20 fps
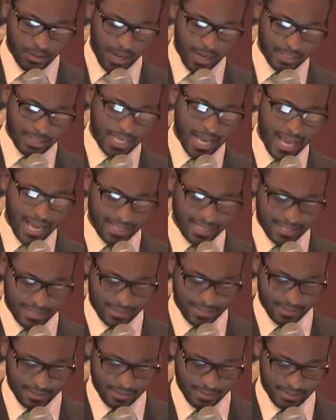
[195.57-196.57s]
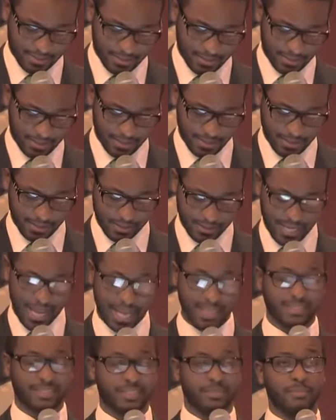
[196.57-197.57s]
a
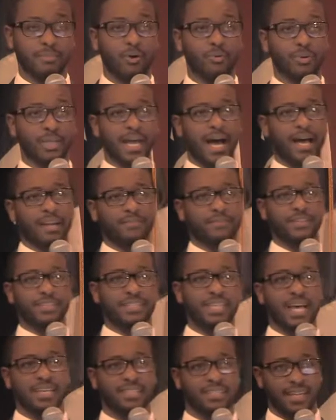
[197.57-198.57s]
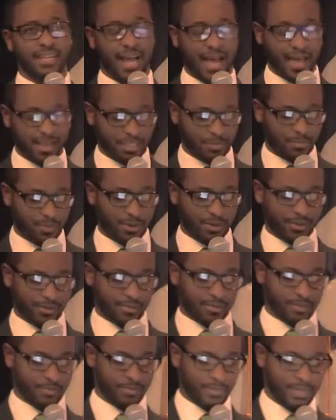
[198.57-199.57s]
testimony out of the test that I
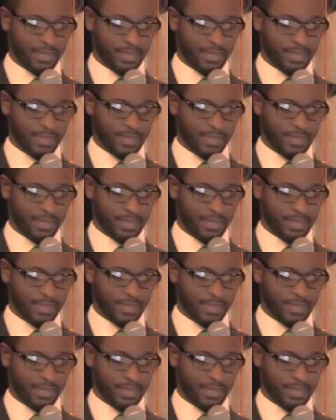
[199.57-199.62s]
experienced.